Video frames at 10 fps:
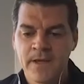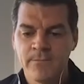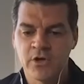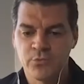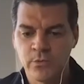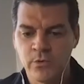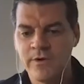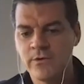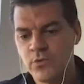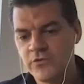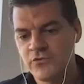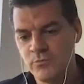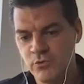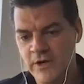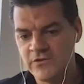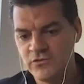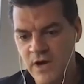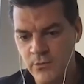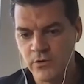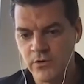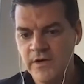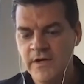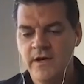But we really want to bring to our